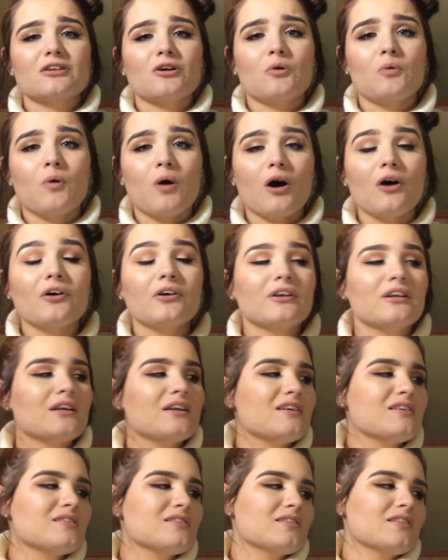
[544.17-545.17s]
The
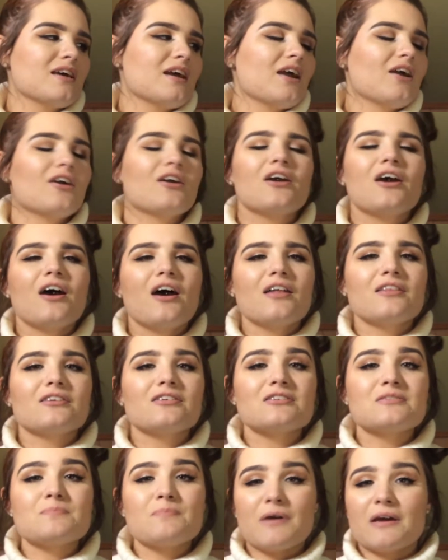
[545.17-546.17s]
quality is there.
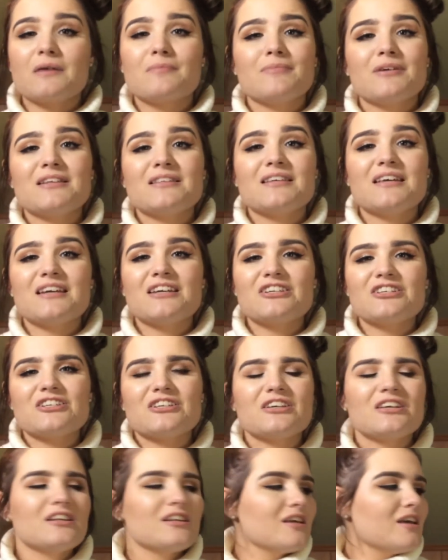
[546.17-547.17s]
There's
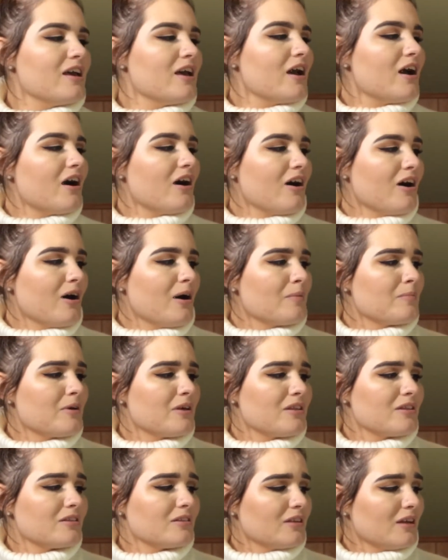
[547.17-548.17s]
pigmentation,
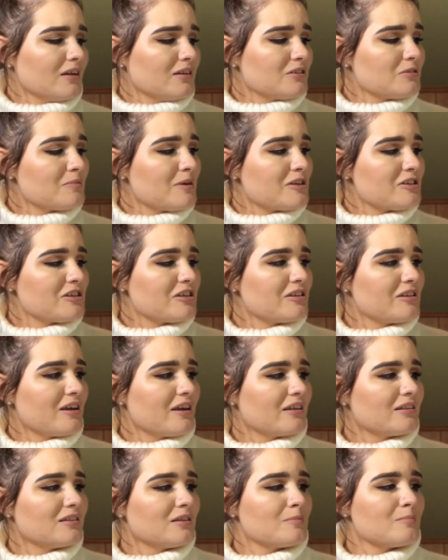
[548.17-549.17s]
not to mention
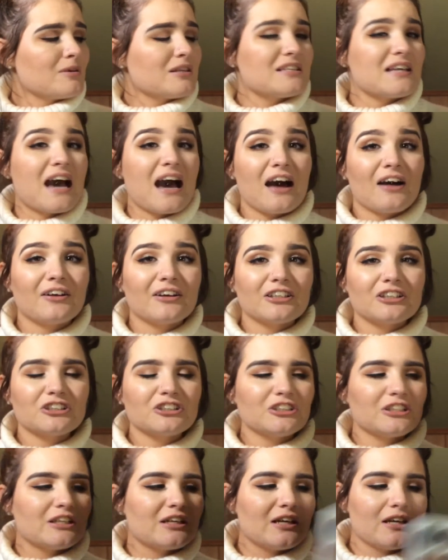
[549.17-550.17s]
like the metallic
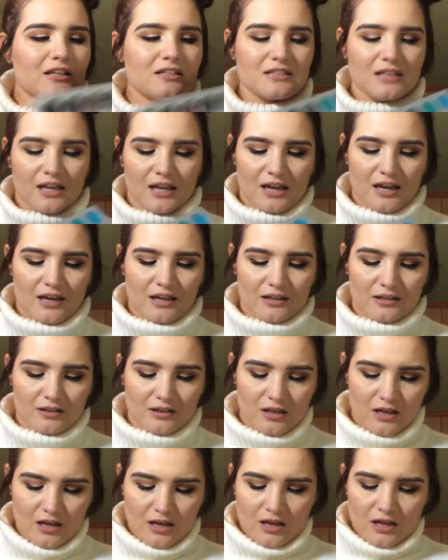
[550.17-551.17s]
shades and
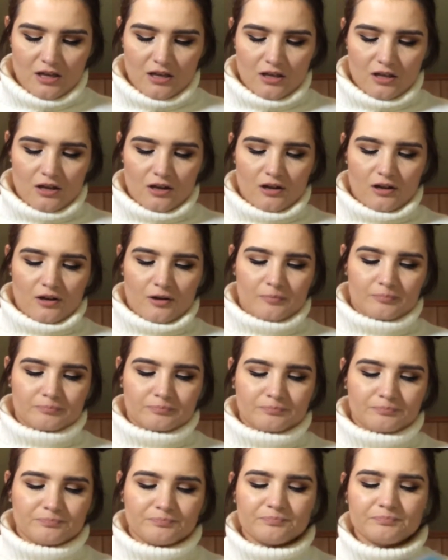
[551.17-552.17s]

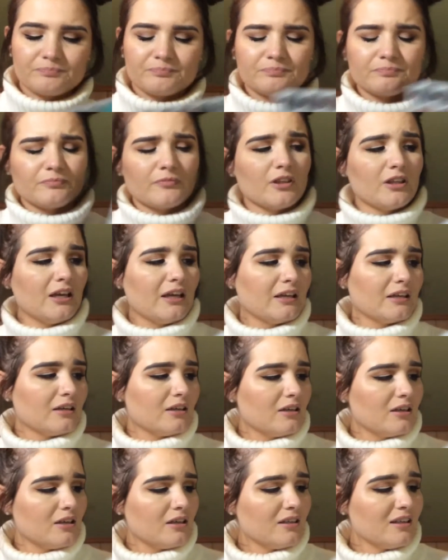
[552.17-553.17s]
like
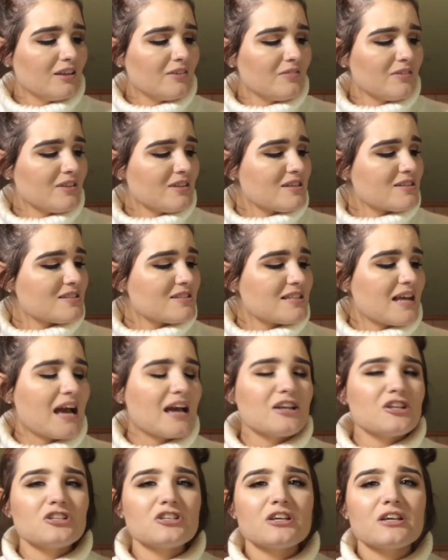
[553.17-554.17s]
even the
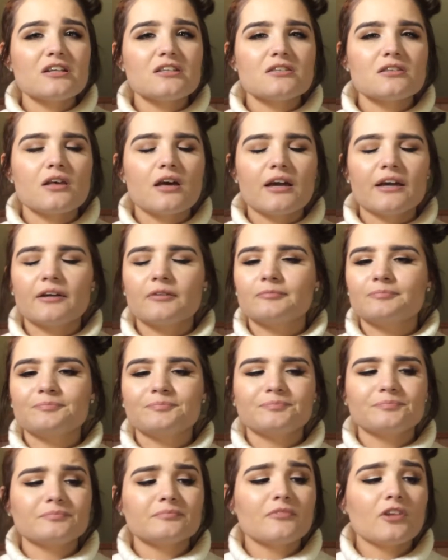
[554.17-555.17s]
satin shades, like
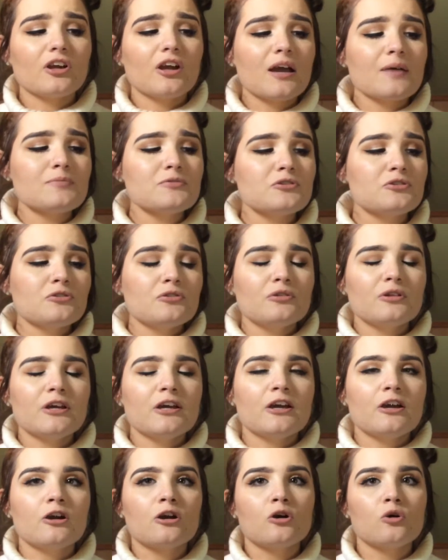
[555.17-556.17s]
they're
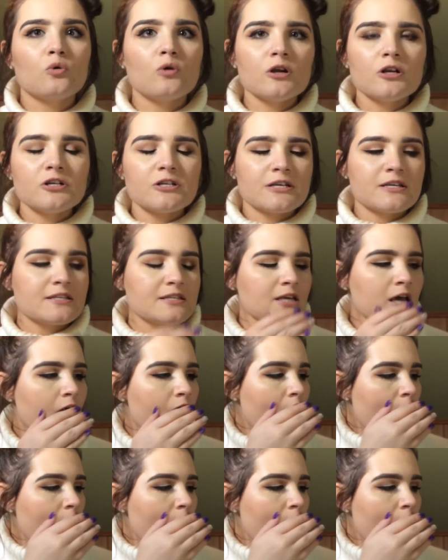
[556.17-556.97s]
absolutely gorgeous.